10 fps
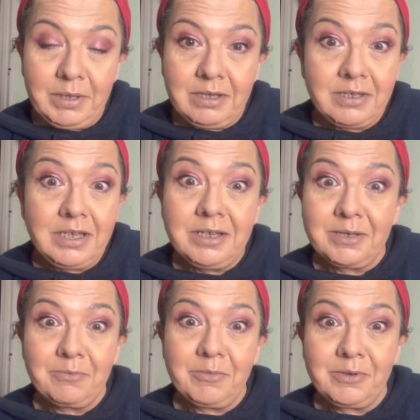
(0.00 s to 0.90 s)
because he
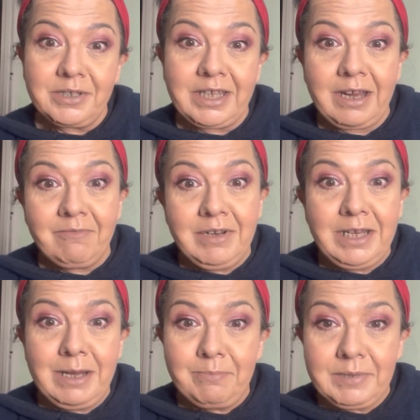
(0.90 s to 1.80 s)
doesn't want to get red
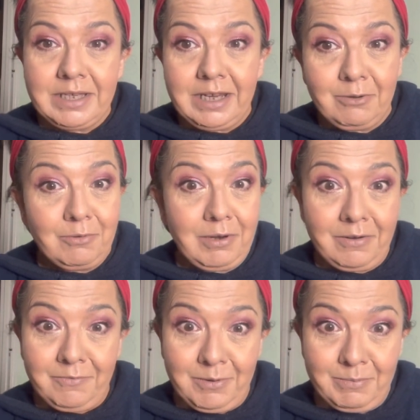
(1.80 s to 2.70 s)
lipstick all
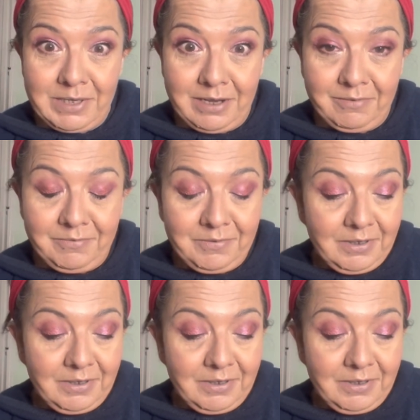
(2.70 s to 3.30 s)
over himself.